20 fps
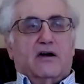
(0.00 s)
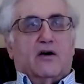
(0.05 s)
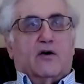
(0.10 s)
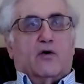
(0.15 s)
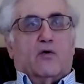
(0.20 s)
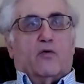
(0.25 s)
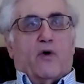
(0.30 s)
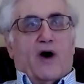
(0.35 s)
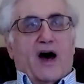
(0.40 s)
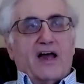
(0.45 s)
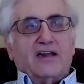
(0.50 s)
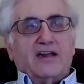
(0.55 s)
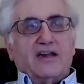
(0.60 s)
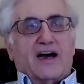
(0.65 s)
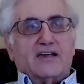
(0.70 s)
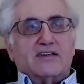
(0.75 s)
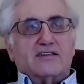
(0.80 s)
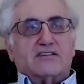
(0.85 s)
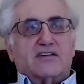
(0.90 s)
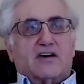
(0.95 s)
One
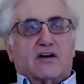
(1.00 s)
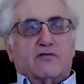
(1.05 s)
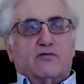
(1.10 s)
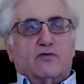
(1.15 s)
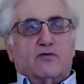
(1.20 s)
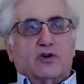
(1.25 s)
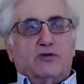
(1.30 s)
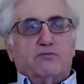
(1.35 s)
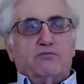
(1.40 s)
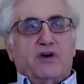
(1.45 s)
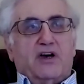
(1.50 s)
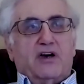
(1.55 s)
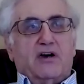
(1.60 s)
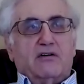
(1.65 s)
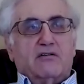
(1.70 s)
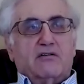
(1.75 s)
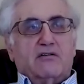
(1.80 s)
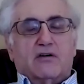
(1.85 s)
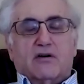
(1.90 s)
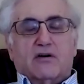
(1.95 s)
answer would
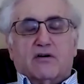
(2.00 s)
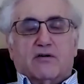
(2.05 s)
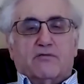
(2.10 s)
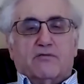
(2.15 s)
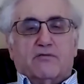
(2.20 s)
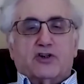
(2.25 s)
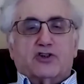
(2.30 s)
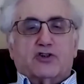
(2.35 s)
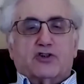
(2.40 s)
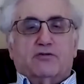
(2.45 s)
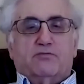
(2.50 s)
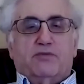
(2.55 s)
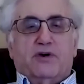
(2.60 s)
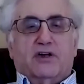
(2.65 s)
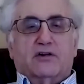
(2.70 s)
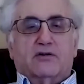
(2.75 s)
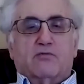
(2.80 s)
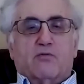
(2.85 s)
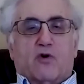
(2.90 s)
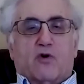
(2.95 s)
be, we should
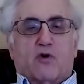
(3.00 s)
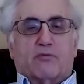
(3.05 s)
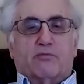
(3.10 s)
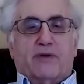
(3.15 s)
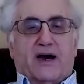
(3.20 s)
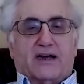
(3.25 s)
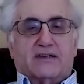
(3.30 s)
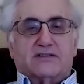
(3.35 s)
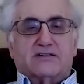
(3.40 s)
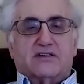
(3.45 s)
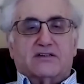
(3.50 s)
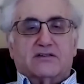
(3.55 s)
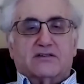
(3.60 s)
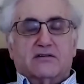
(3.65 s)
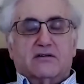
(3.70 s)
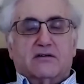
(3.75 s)
build more beds.